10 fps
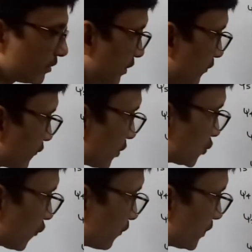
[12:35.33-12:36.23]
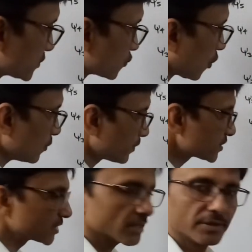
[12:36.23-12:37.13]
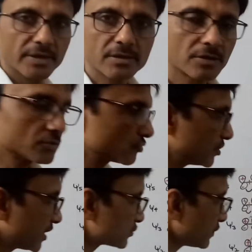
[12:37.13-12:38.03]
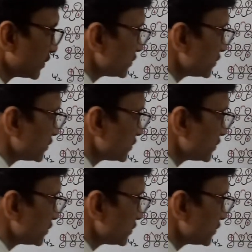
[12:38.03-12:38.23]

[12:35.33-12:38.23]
in front of plus, all plus are there, so that's why it